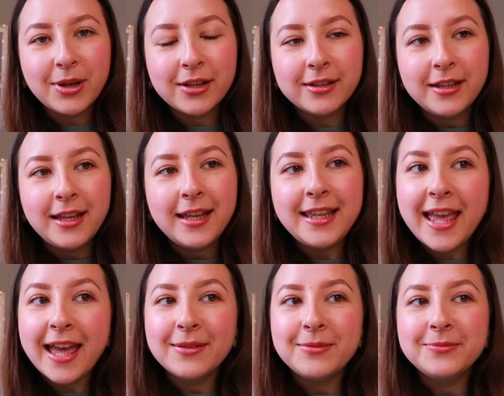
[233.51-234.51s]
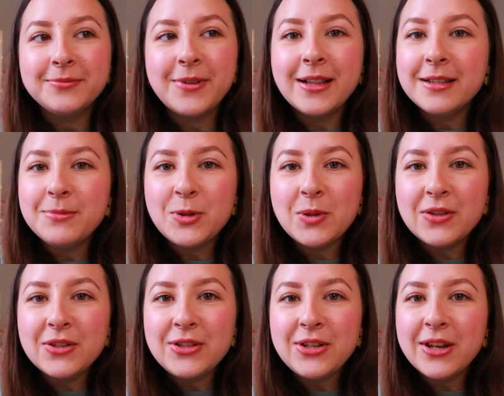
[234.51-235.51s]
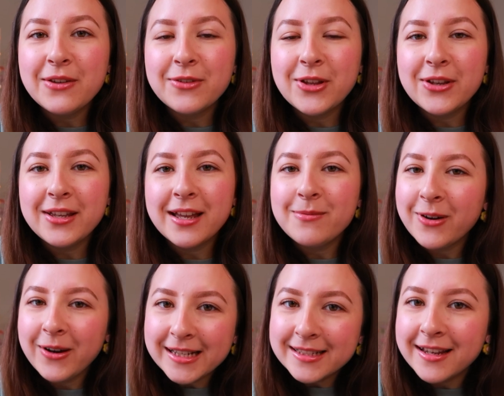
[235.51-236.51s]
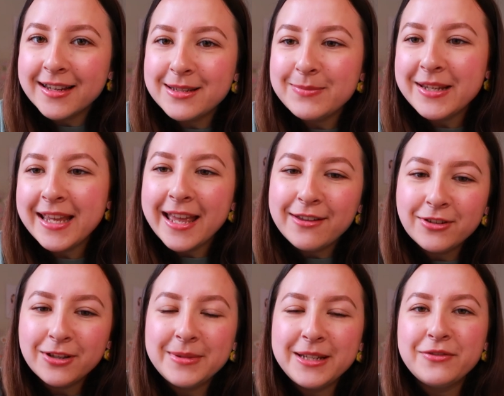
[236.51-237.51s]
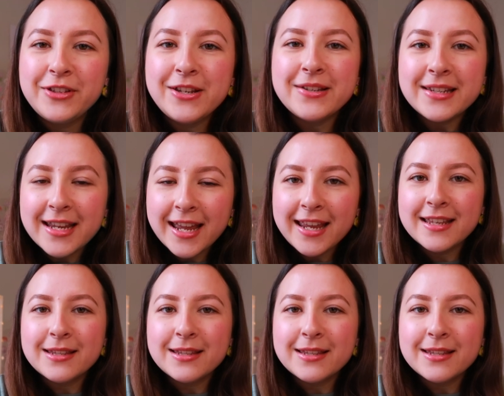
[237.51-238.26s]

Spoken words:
But yeah, welcome to another studio vlog. I'm very excited to be here filming it for you today.